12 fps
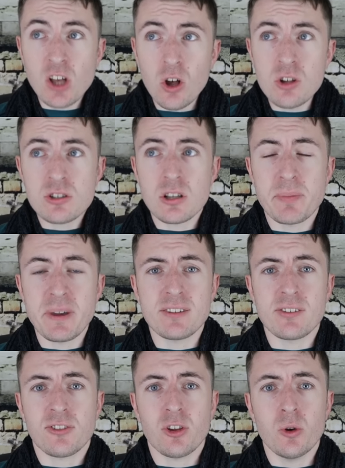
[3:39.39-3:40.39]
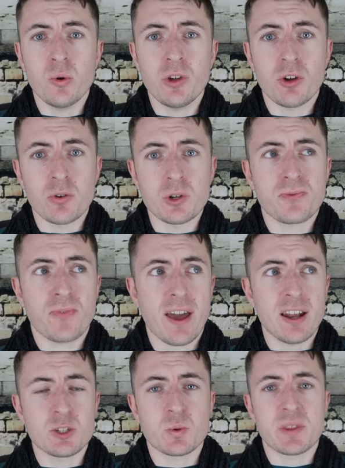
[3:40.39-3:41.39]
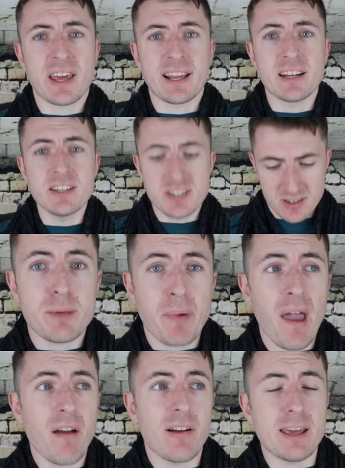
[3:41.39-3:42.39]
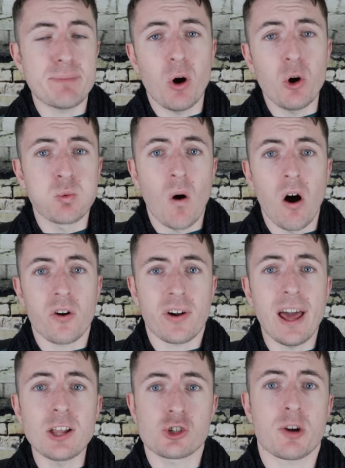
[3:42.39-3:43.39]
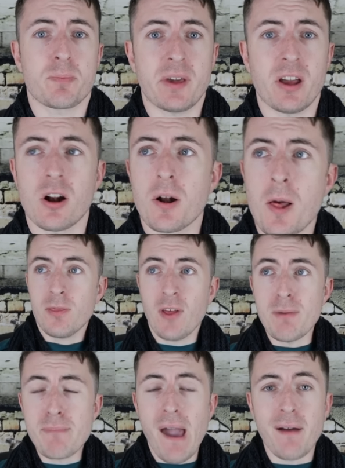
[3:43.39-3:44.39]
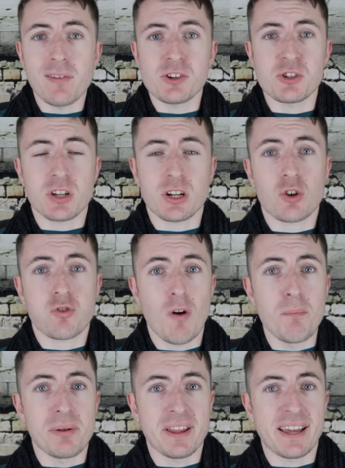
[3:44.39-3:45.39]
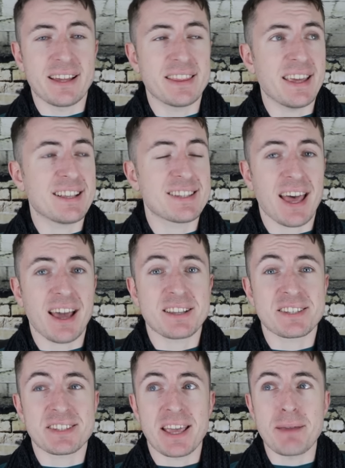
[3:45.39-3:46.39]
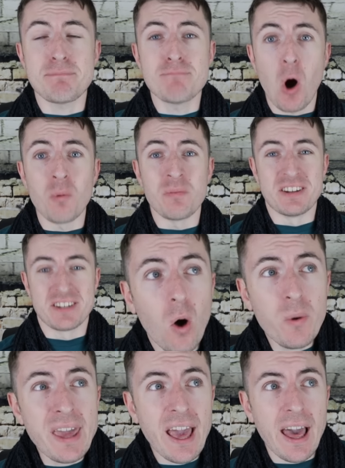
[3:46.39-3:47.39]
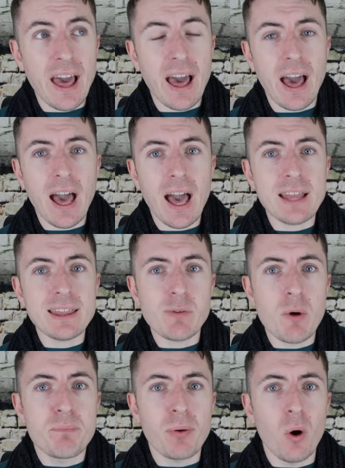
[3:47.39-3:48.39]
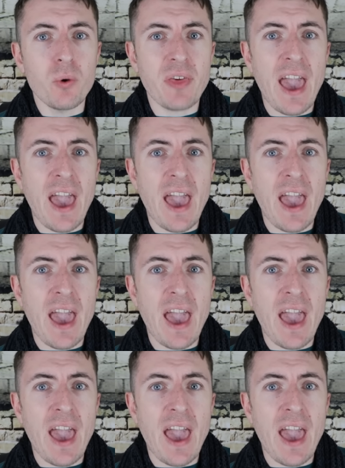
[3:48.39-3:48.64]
also been to 2 Euros finals with England. And apparently both Walker and Trippier, their marriages are crumbling at the exact same moment. Oh yeah, and they were both